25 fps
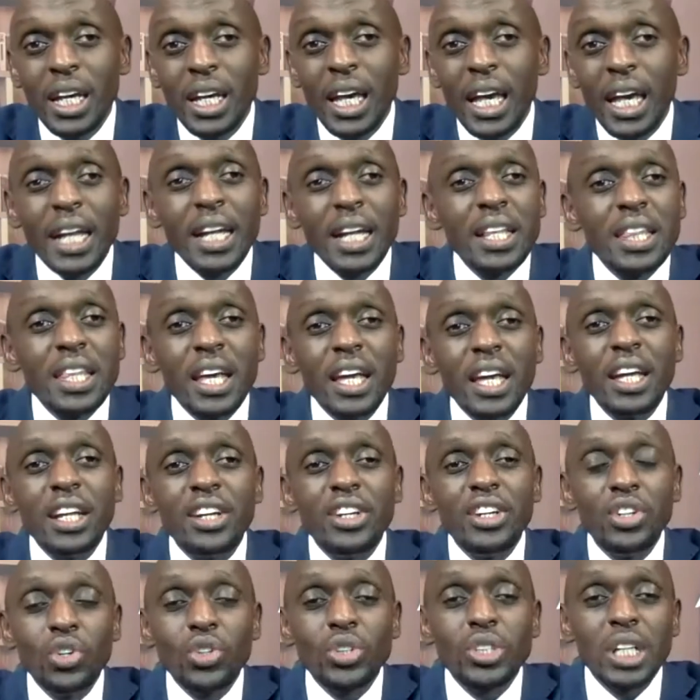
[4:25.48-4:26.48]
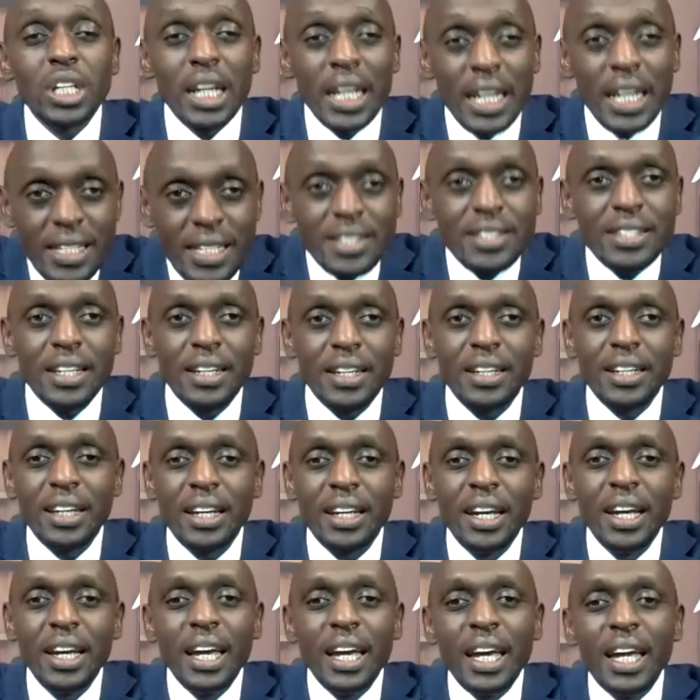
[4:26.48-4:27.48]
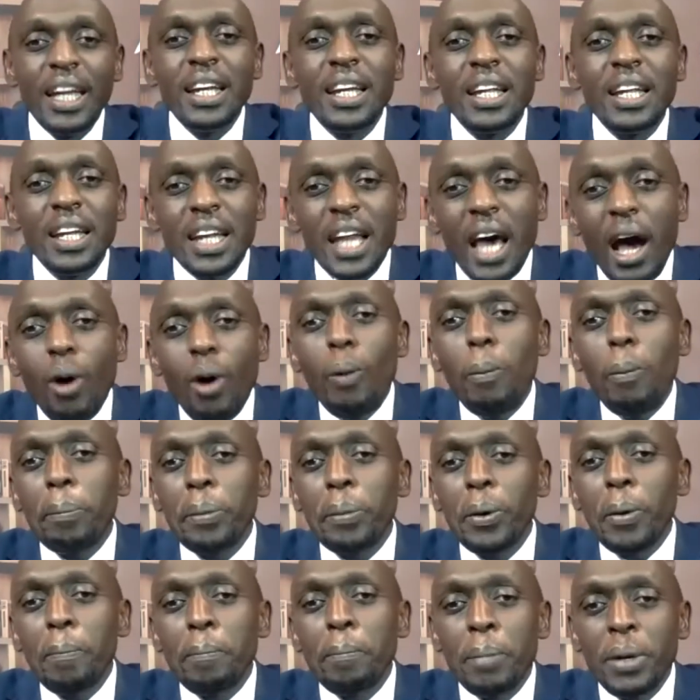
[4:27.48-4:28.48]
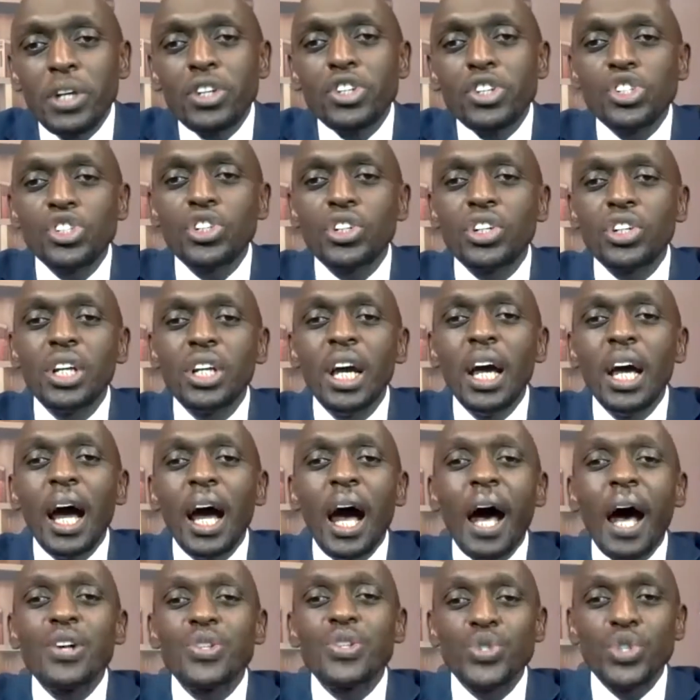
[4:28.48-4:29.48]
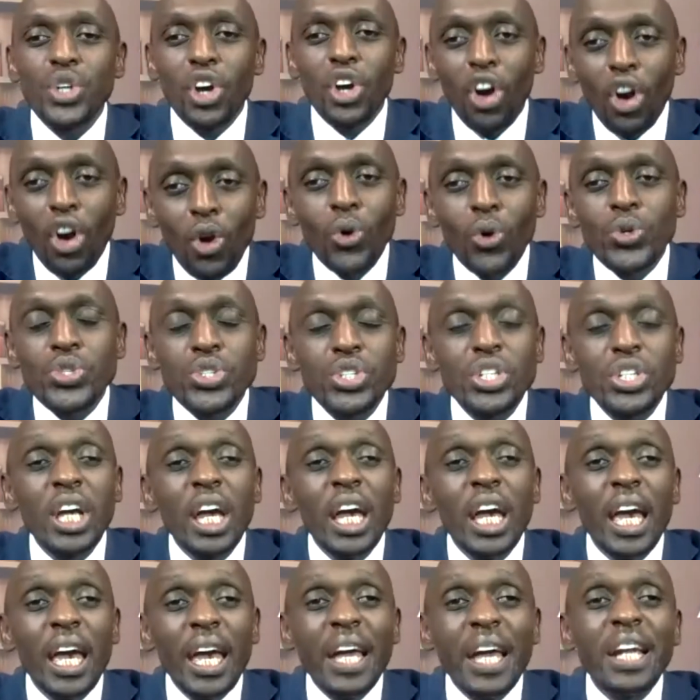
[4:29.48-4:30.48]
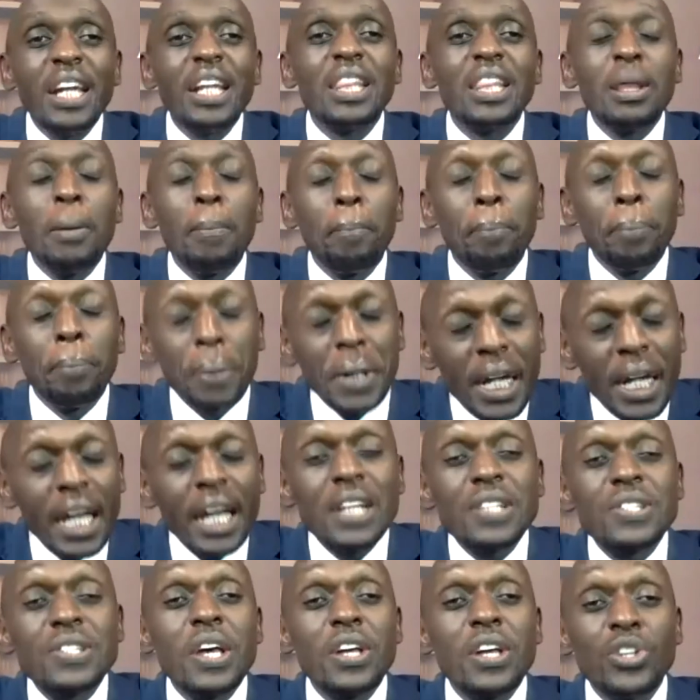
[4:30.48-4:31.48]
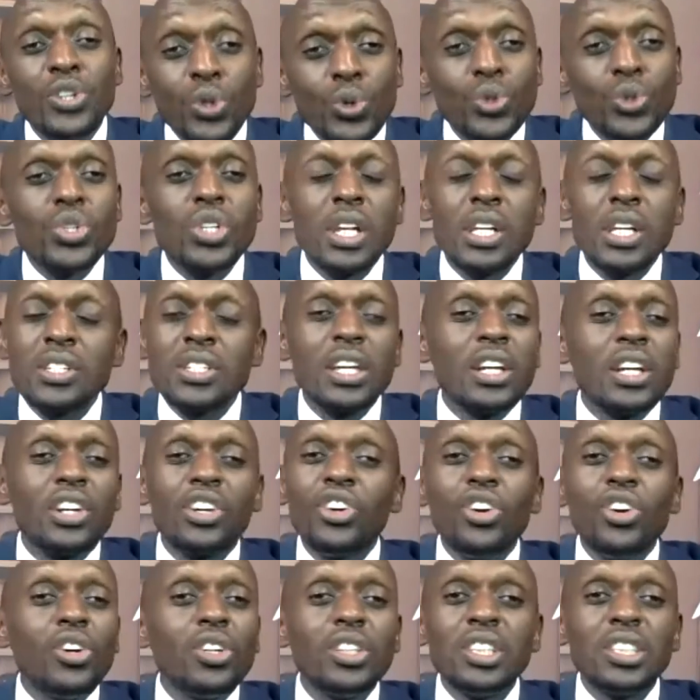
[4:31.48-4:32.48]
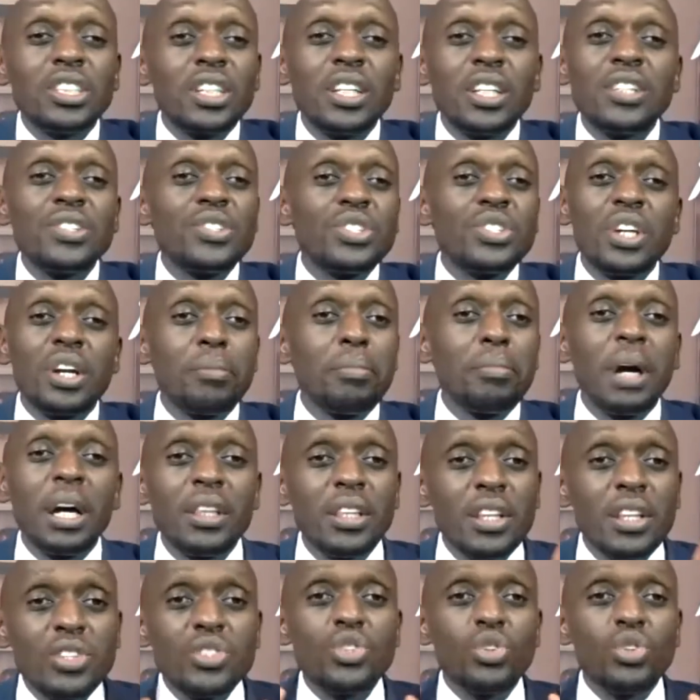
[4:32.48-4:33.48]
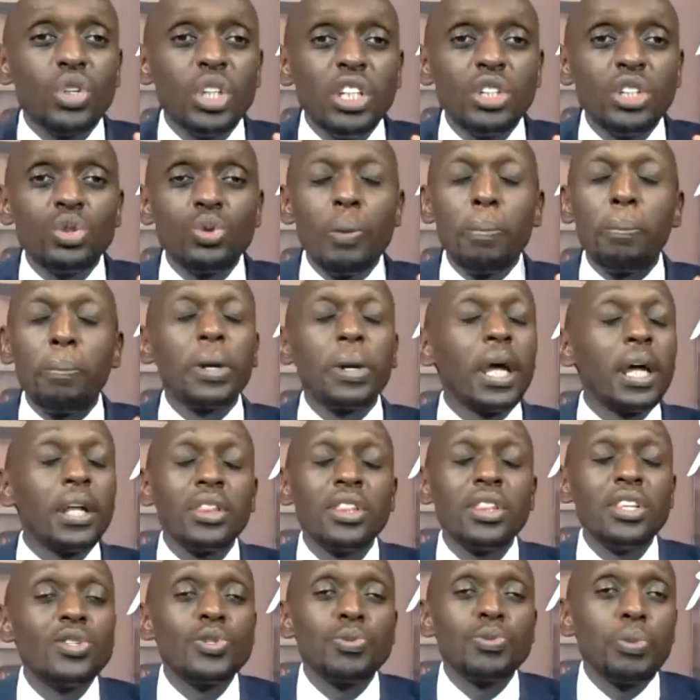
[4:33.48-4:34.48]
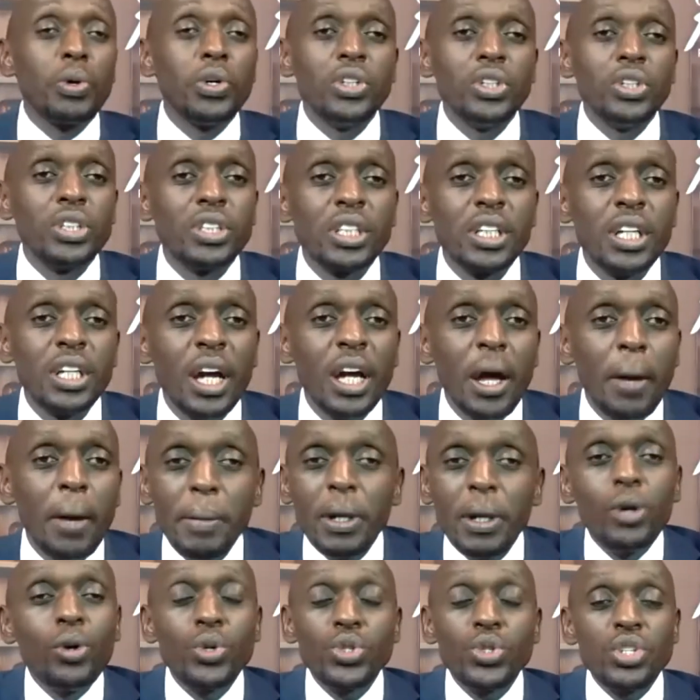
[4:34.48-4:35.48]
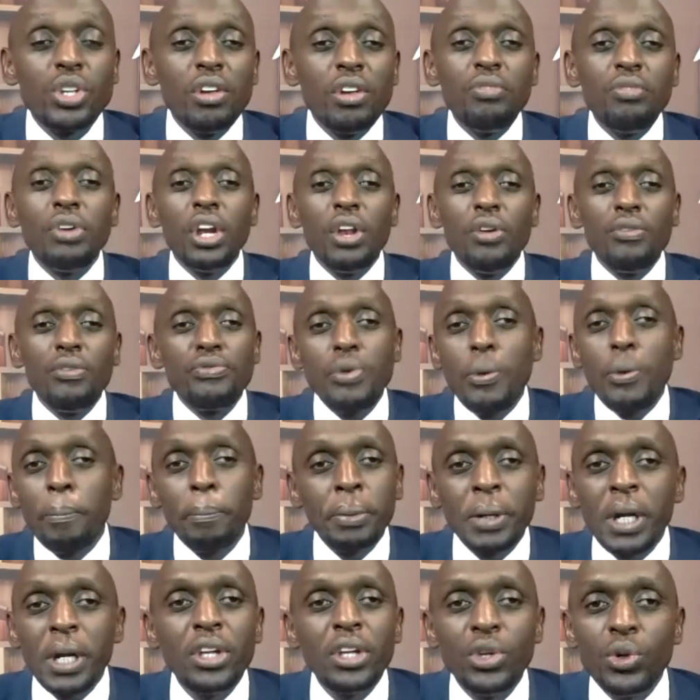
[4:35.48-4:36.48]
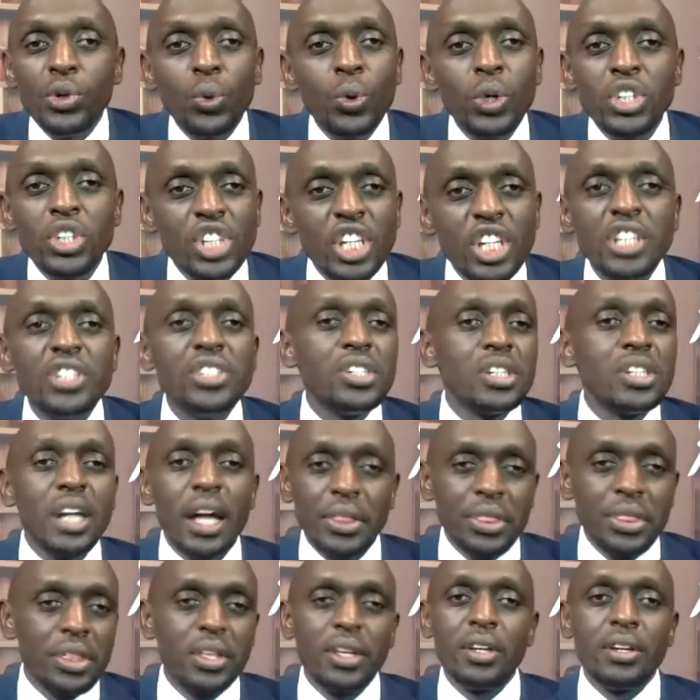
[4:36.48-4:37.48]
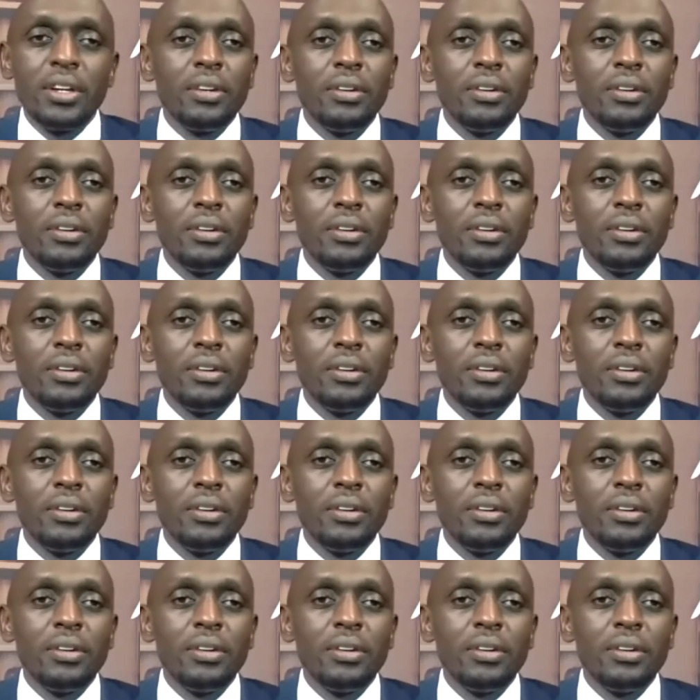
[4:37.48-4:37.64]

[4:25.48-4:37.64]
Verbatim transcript: And they had not listened. And now probation has closed, and the prayers are useless. And God tells Jeremiah, there is no need to pray at this point, because even if you pray, you will change nothing.